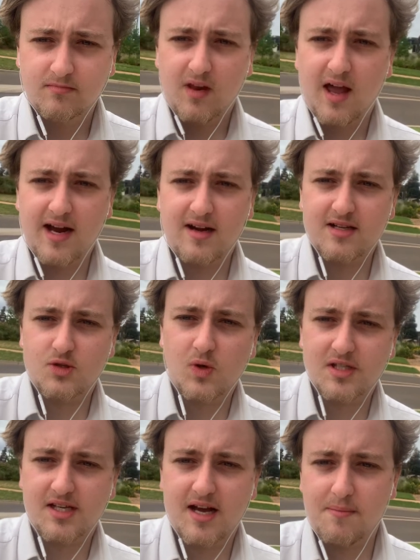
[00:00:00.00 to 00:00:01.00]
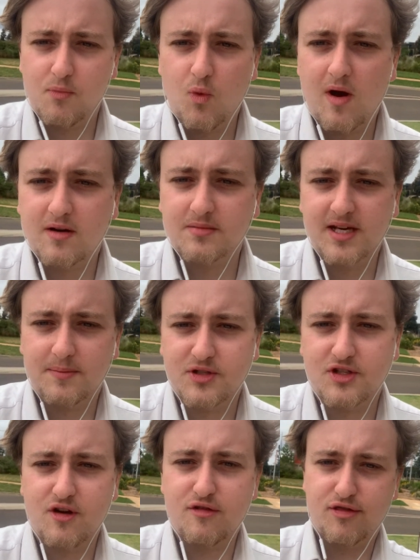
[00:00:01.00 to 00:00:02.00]
Hey guys, what's up? Welcome to
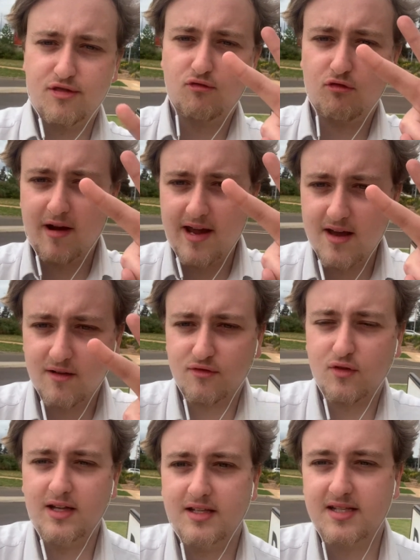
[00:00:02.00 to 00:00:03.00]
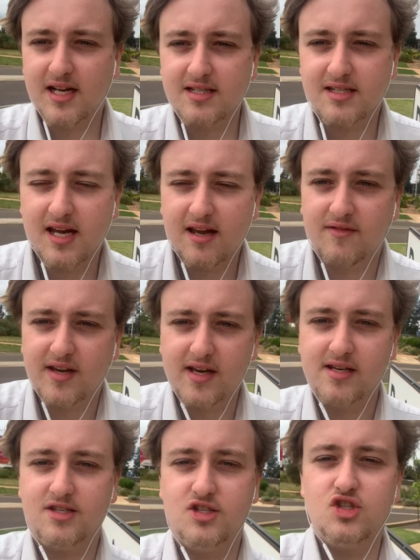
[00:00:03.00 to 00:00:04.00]
episode 3 of Real Estate
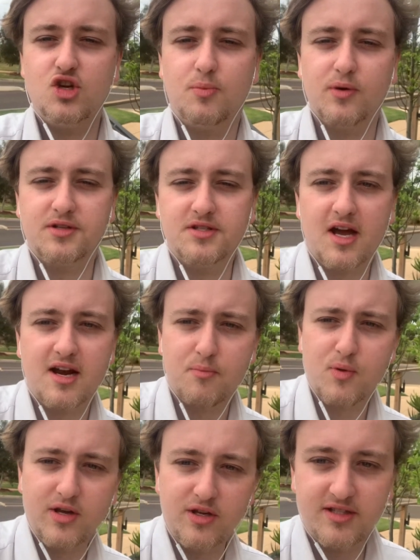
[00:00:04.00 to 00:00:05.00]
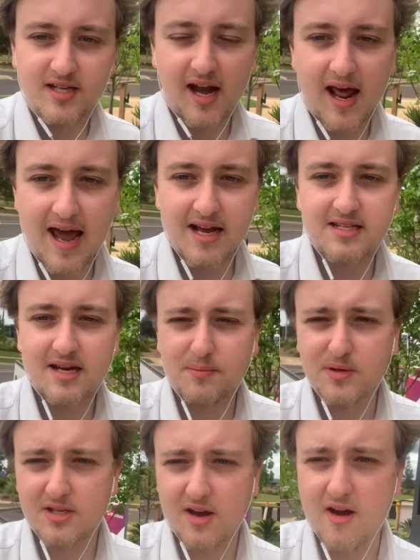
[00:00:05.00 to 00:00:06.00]
TV. Super excited to bring you today's
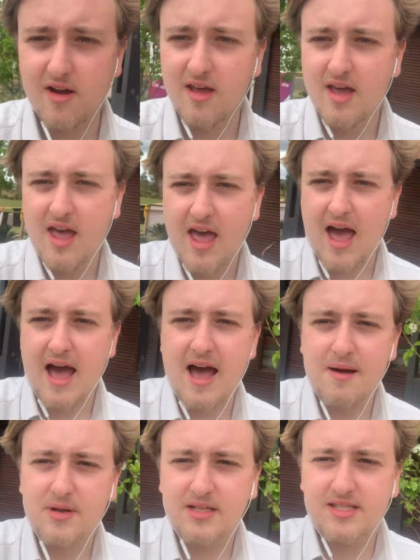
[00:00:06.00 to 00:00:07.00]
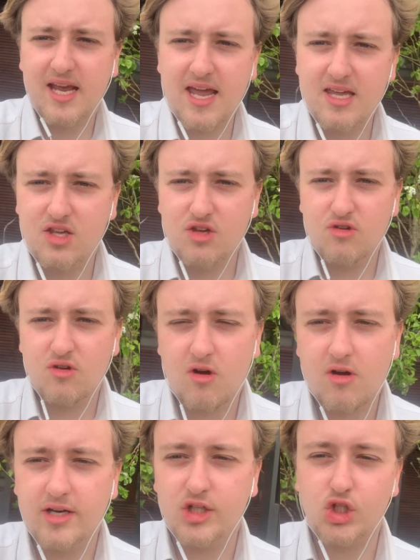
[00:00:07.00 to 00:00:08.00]
episode. I'm going to take you
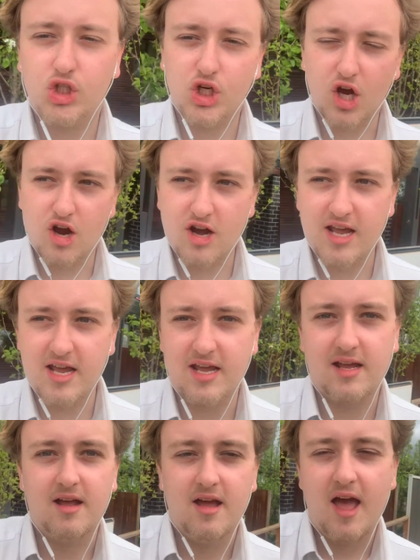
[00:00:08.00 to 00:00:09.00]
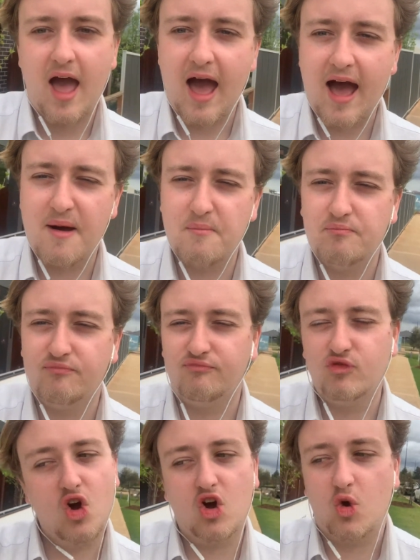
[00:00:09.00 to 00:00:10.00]
on a journey.
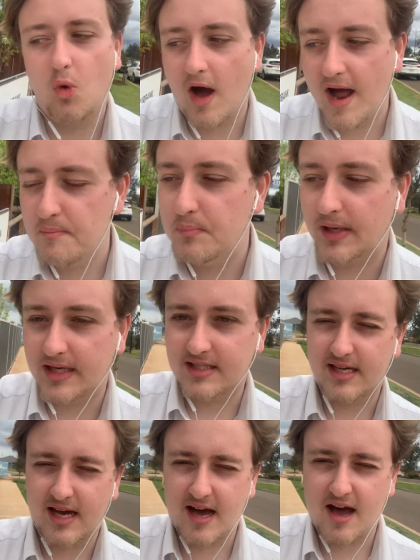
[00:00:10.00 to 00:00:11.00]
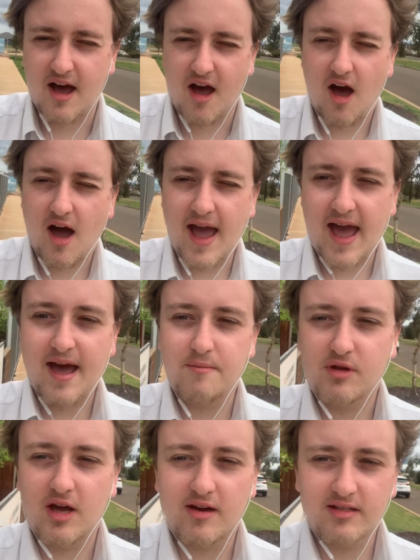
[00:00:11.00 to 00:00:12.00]
Not quite, but I
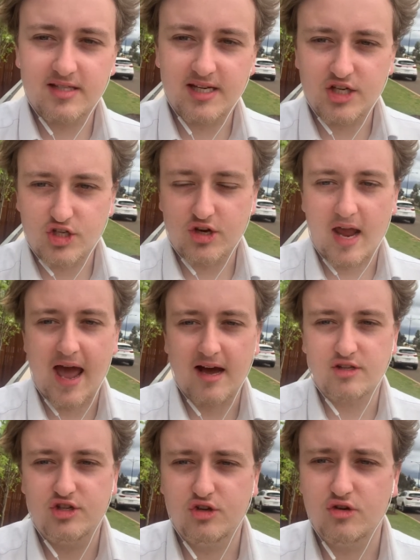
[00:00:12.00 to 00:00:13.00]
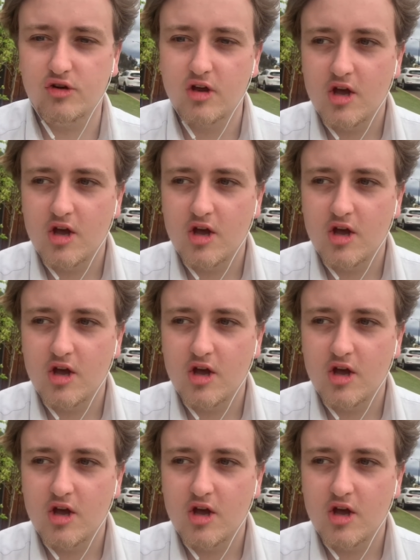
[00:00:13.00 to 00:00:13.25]
am going to teach you how to